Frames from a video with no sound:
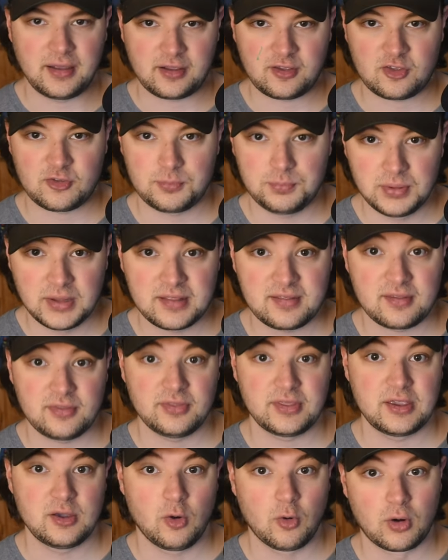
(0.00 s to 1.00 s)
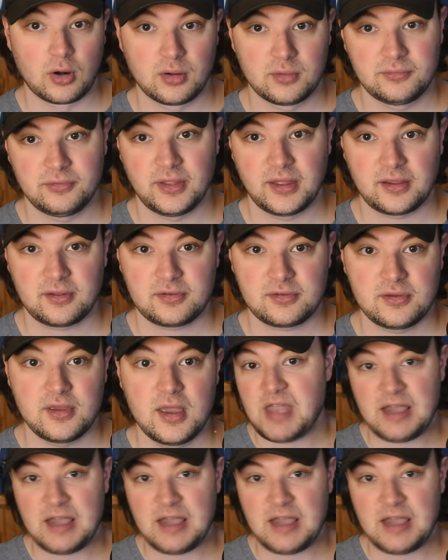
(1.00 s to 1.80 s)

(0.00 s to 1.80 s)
explicitly horror flicks.